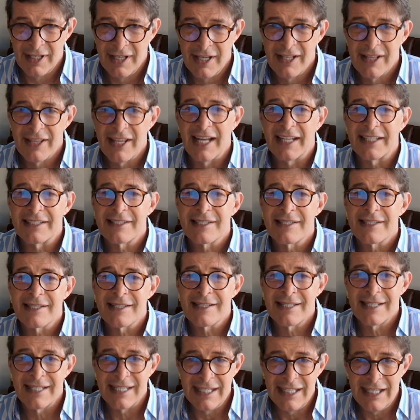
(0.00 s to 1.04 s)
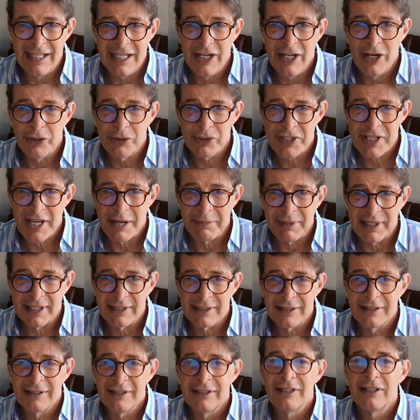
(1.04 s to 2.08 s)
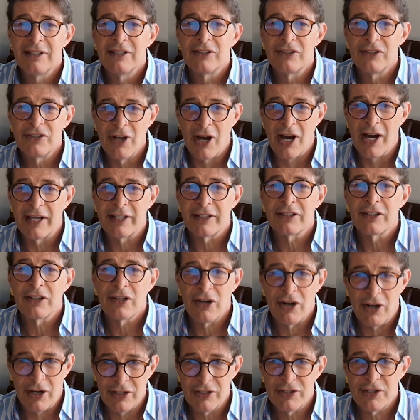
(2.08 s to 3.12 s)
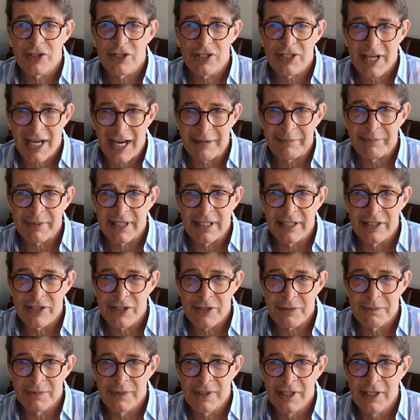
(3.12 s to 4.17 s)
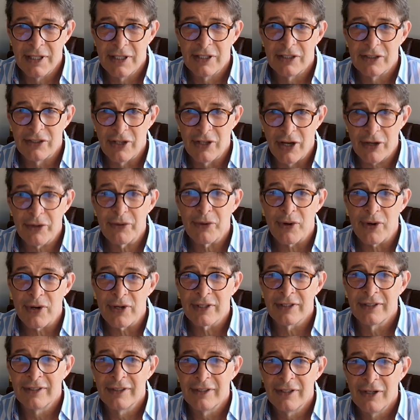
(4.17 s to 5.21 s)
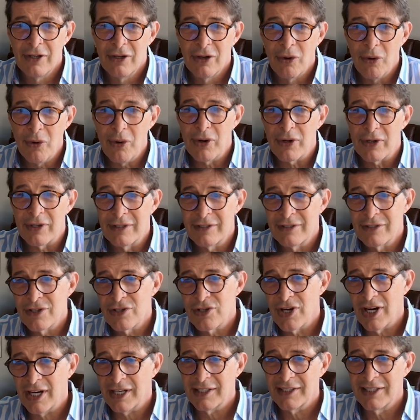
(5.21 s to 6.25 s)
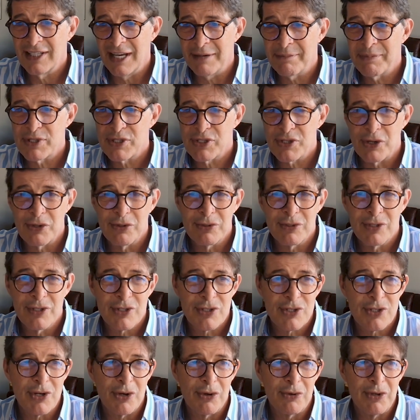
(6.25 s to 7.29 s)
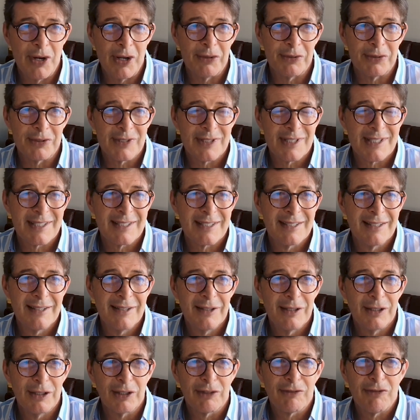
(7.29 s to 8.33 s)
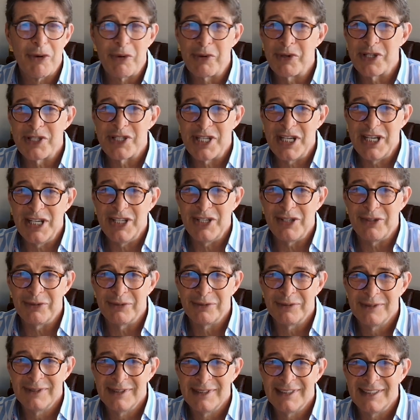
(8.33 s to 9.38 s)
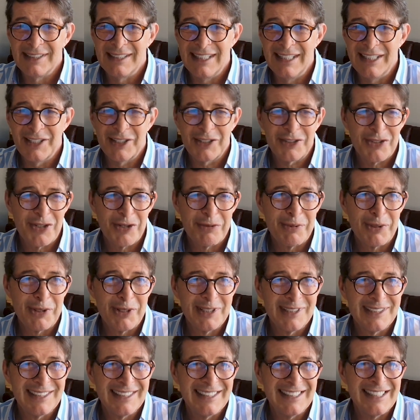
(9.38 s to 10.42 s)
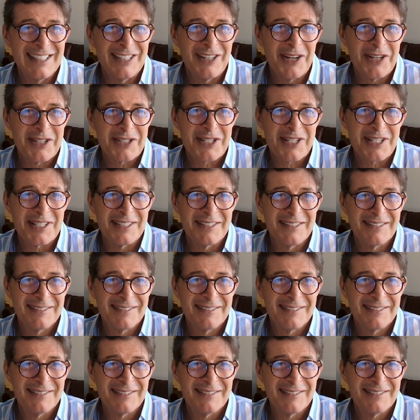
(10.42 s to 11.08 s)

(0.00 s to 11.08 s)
That's ceosummit.consciouscapitalism.org, or check the episode show notes. Look forward to seeing you in October in Austin.